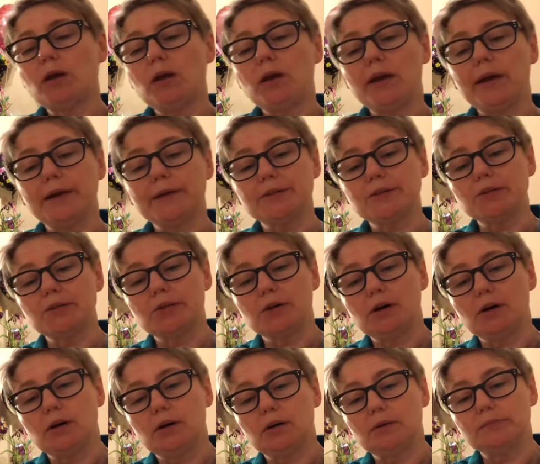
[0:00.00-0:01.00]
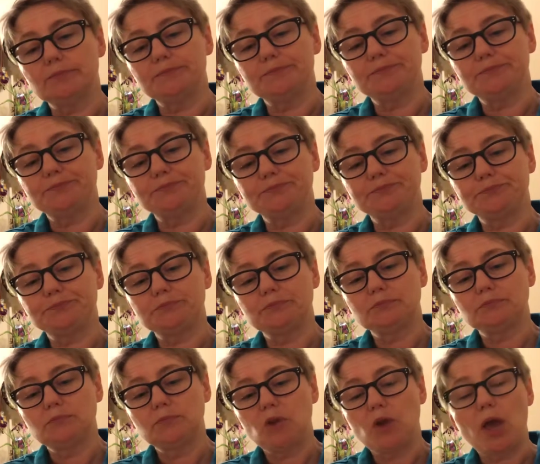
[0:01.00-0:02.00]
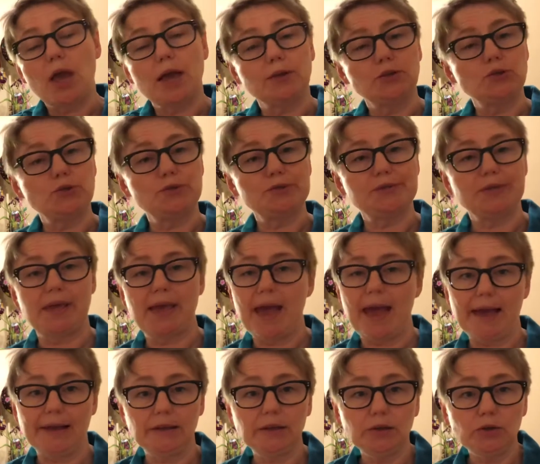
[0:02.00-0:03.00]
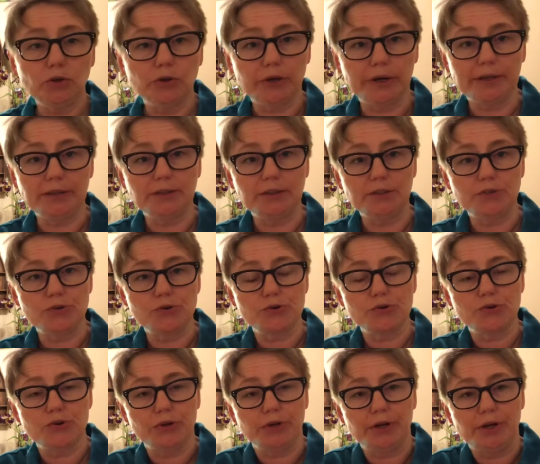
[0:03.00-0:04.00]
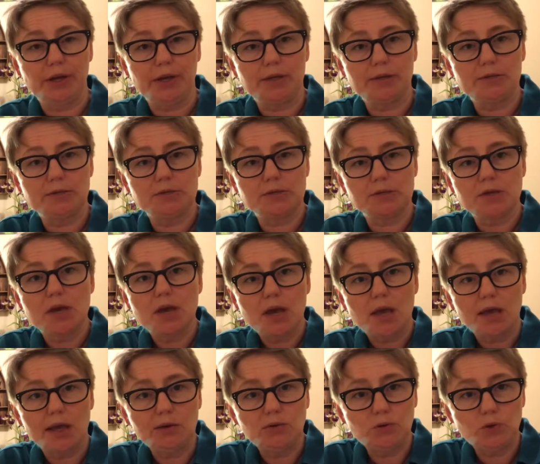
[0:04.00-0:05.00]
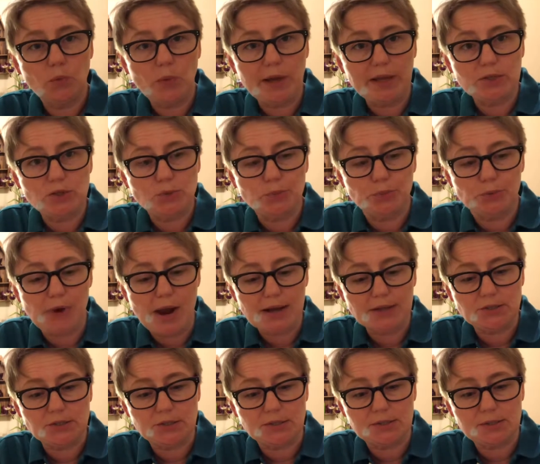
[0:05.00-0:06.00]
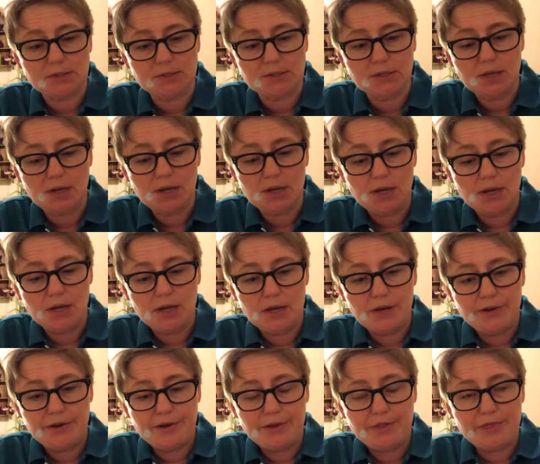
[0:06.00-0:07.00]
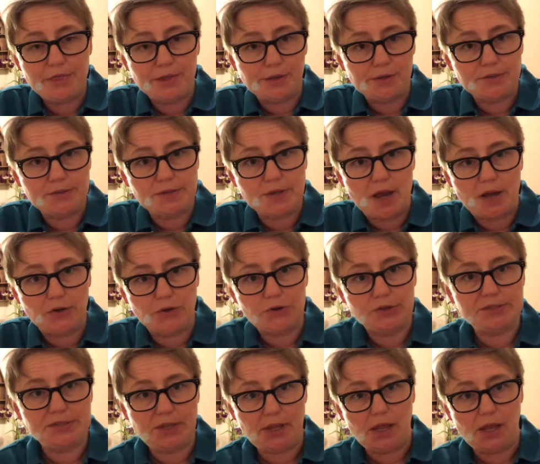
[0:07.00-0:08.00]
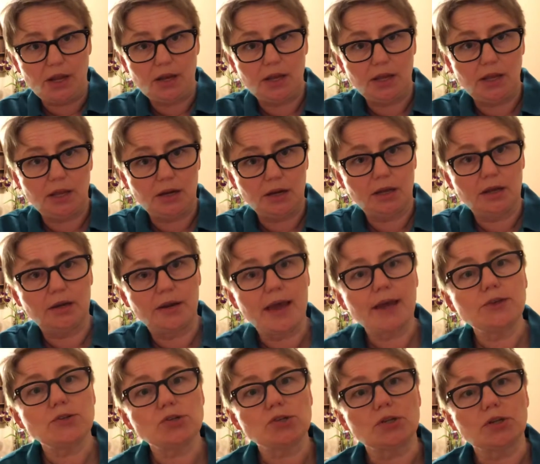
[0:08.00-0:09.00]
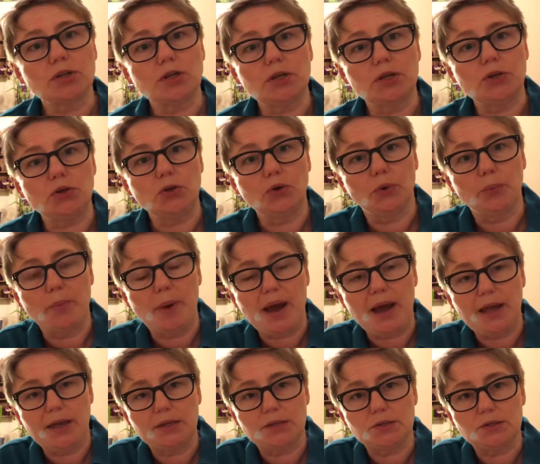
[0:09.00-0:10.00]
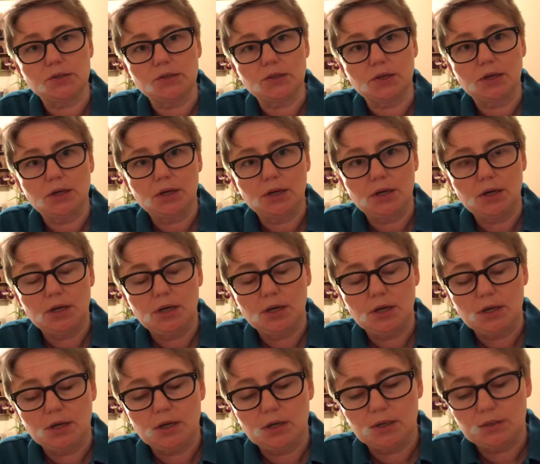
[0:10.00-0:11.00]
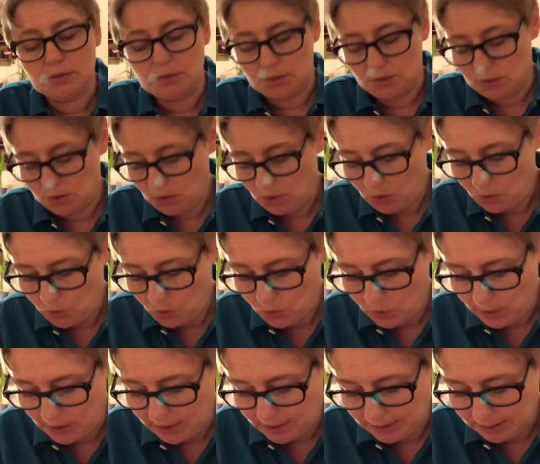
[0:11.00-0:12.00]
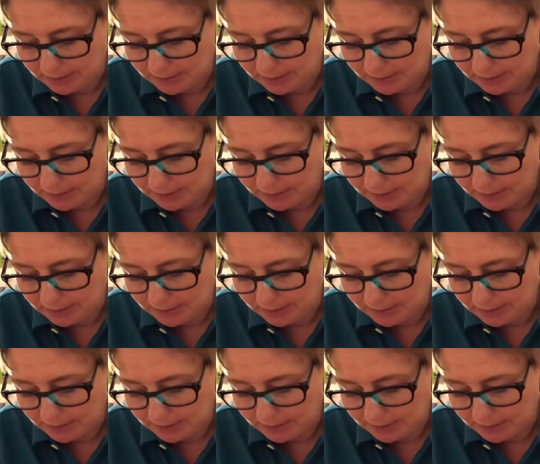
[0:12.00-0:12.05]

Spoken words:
And to see allegory in literature is a good way to practice this understanding and connection in your mind. So